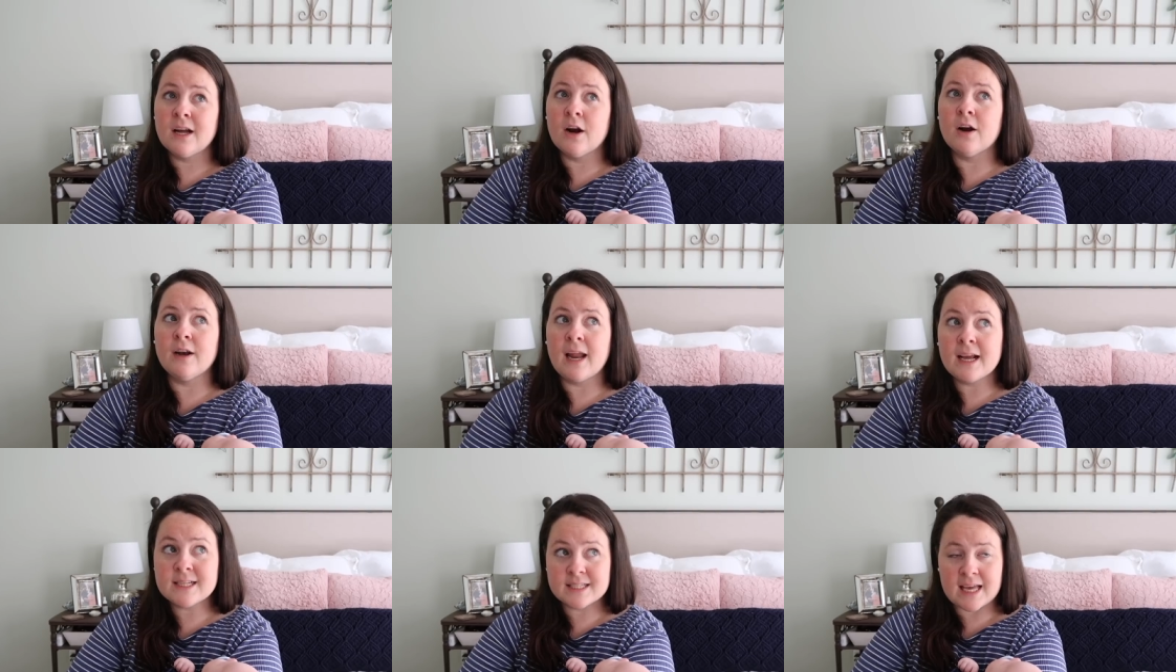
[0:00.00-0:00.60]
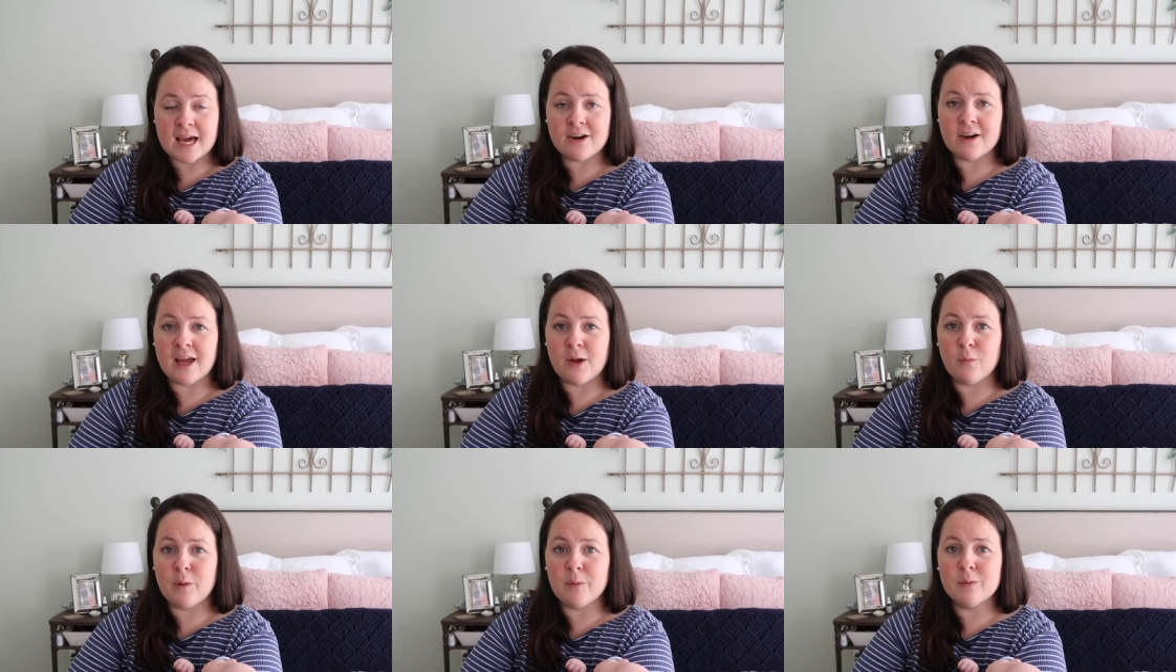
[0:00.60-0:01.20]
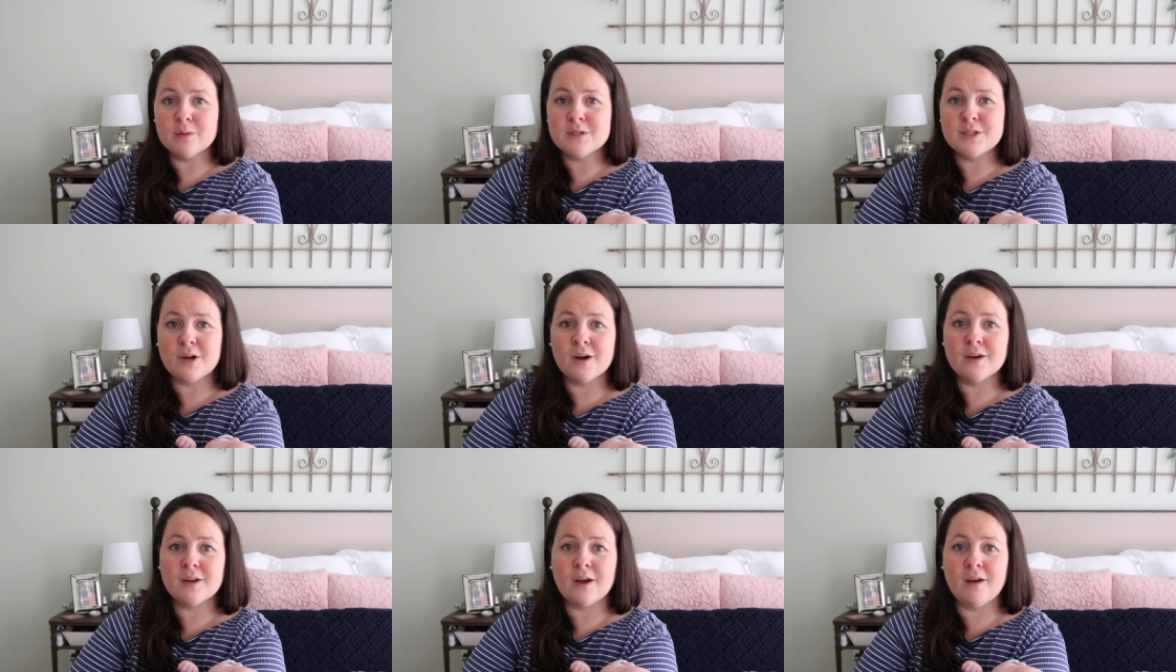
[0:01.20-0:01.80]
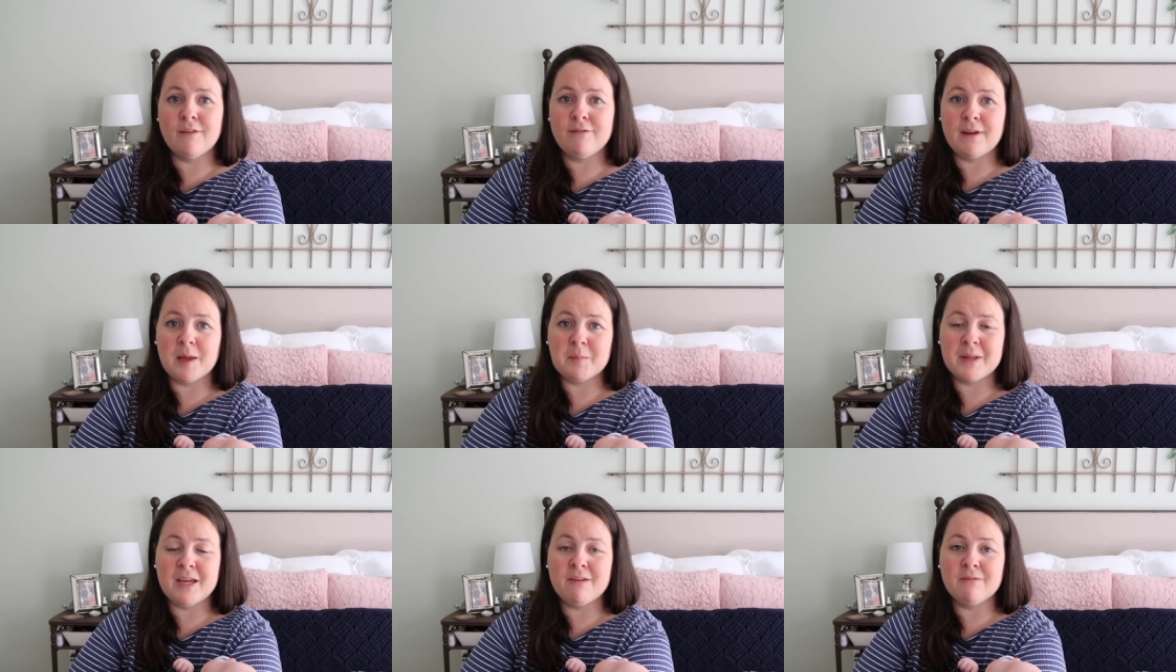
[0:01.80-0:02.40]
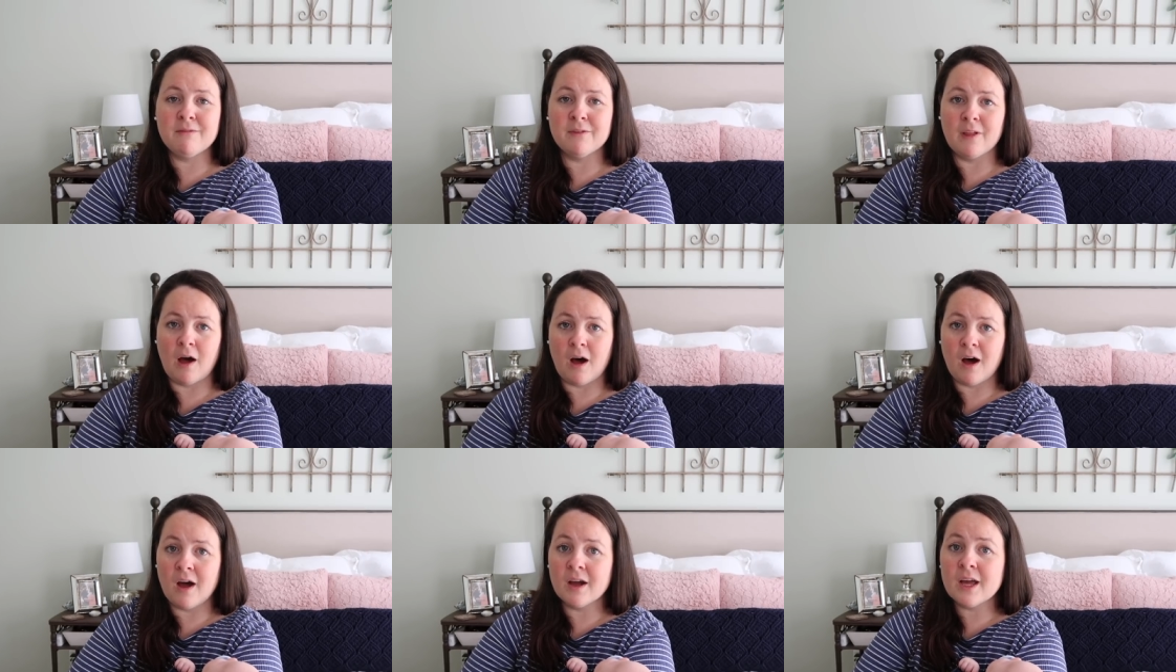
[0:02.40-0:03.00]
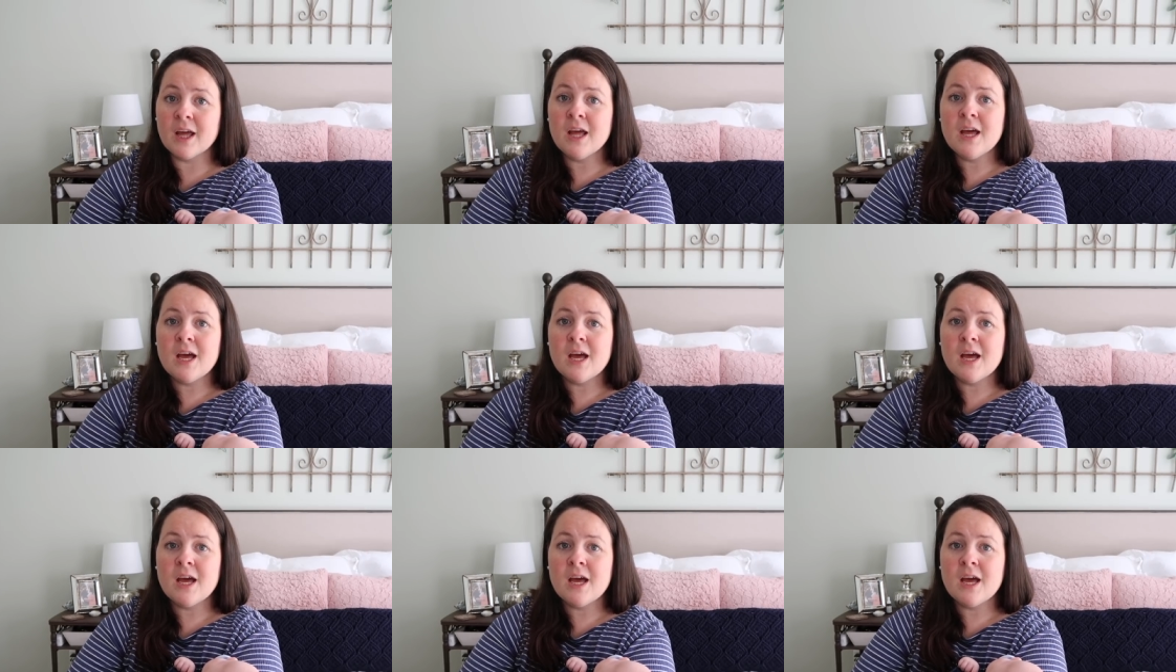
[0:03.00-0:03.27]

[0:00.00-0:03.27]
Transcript: or next Saturday we will start a family vlog.